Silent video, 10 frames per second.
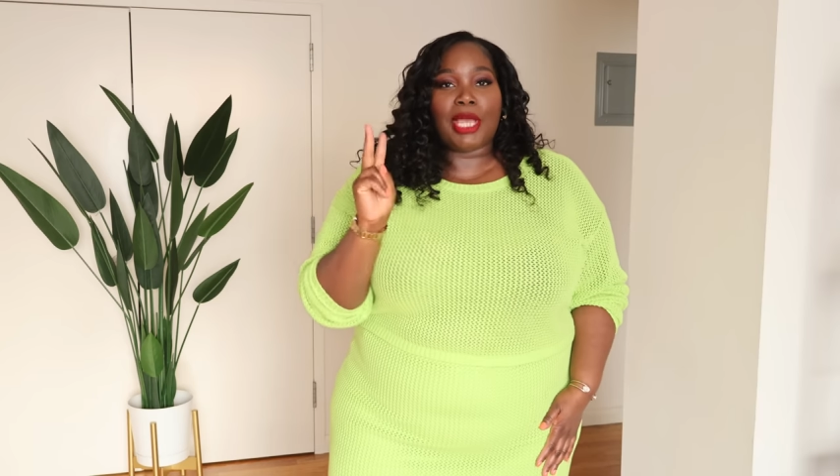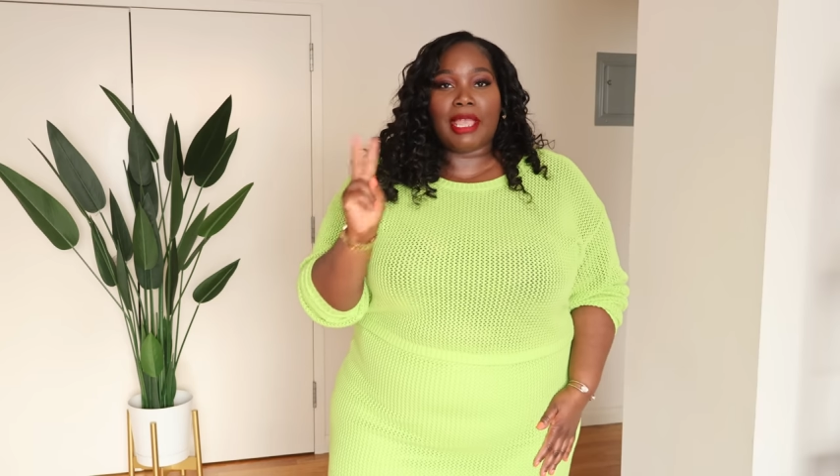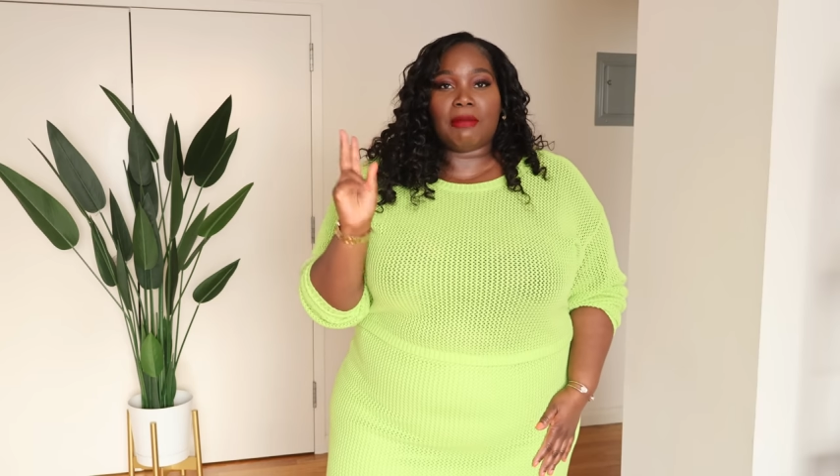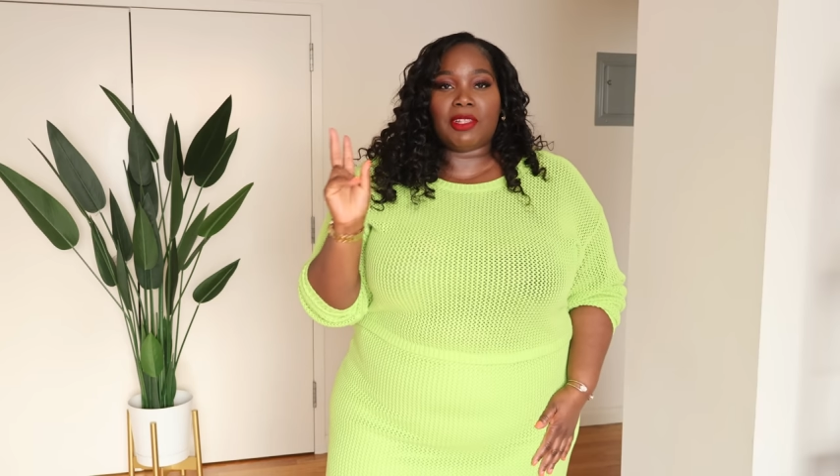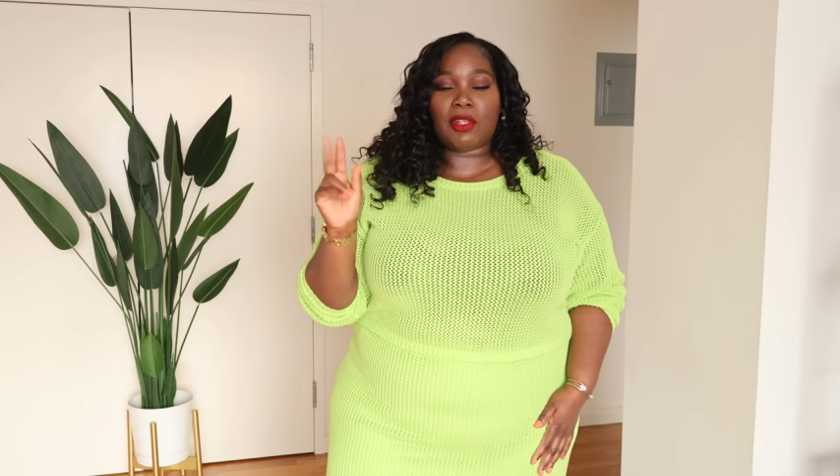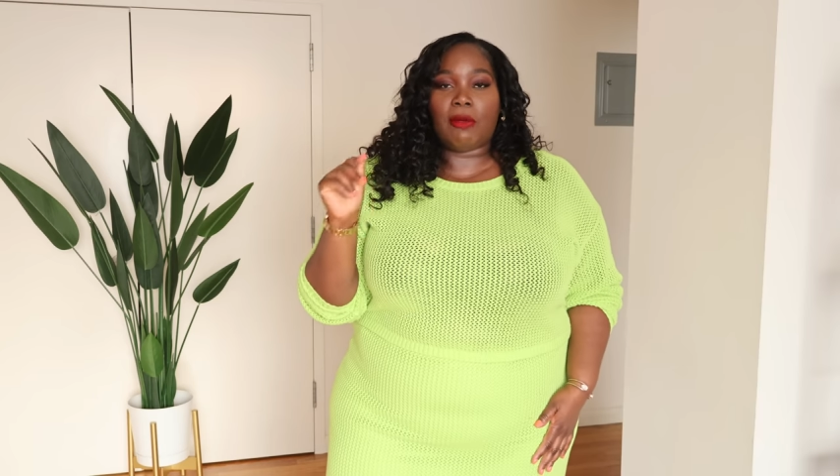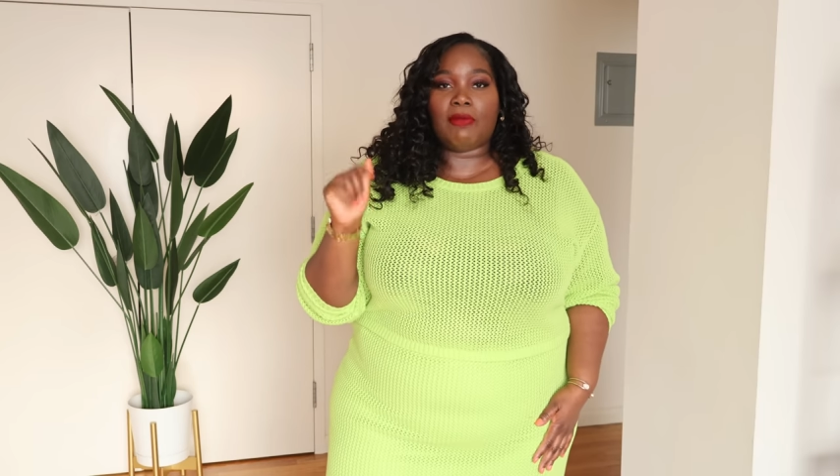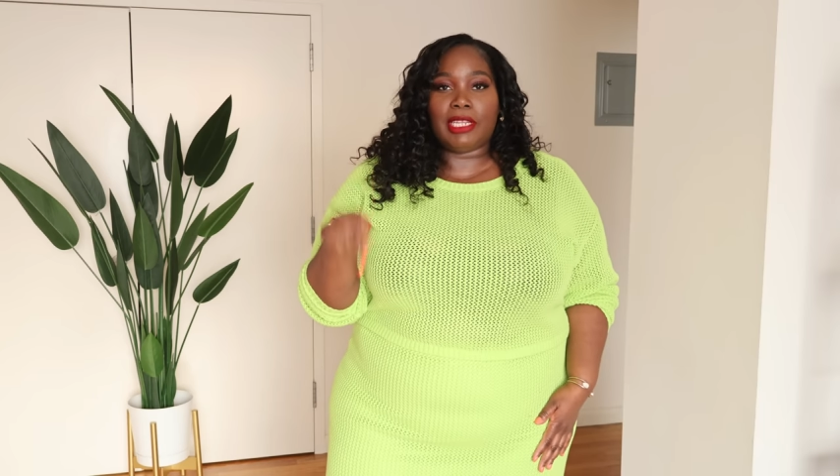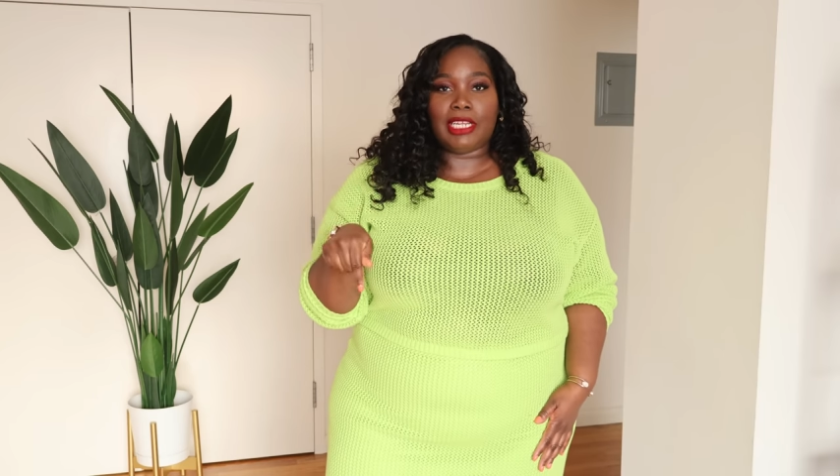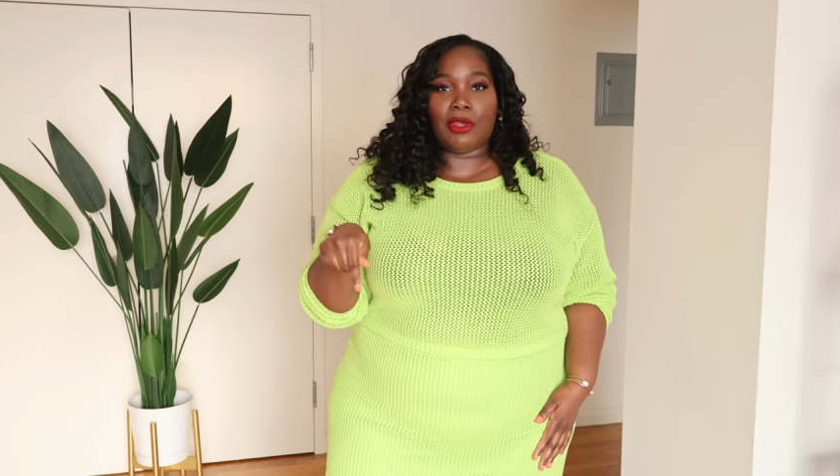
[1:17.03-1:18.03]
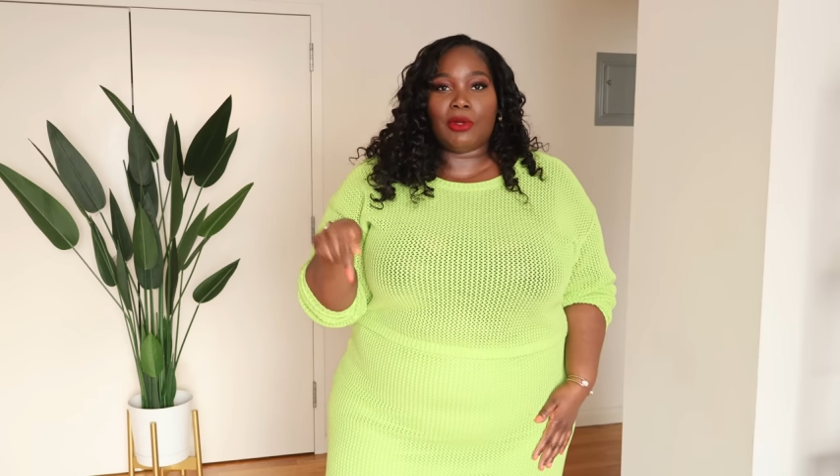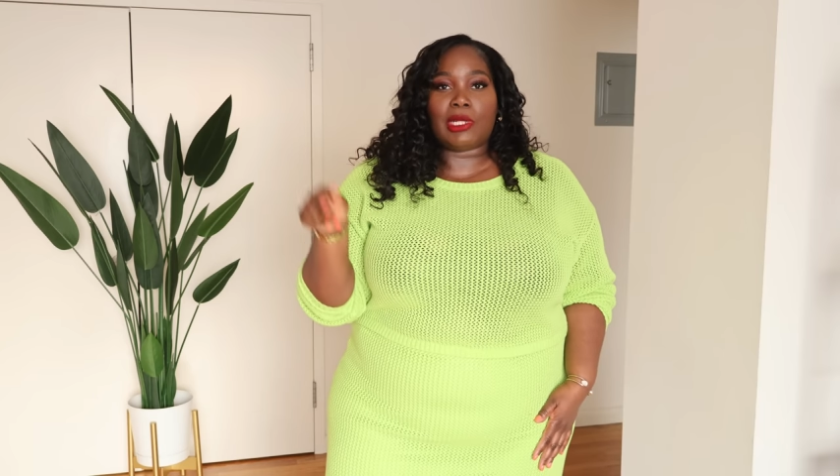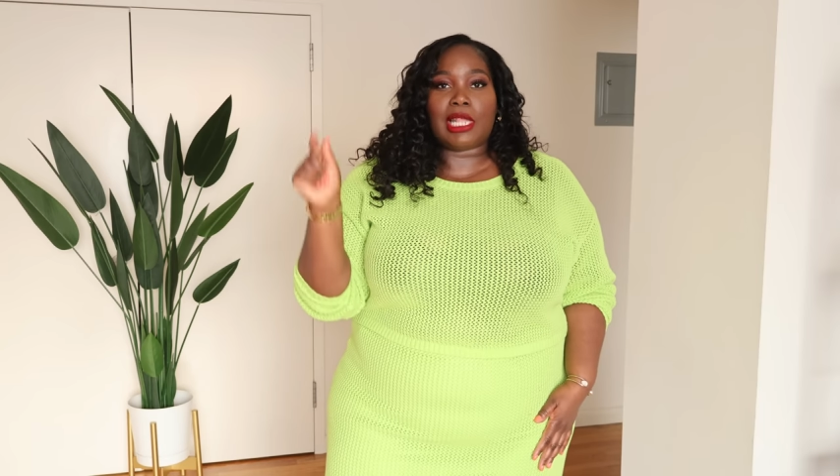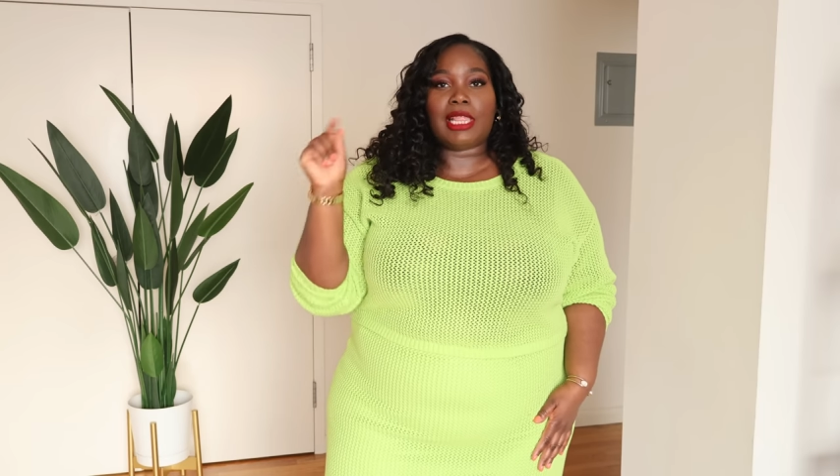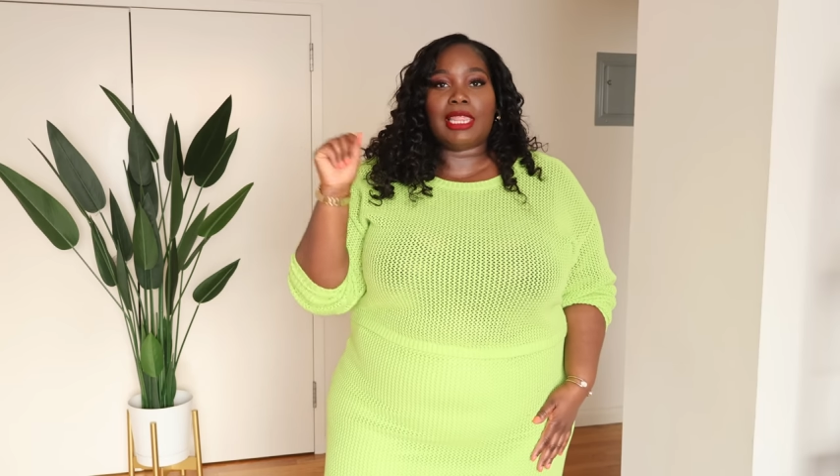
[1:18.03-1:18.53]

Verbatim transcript: Amazon videos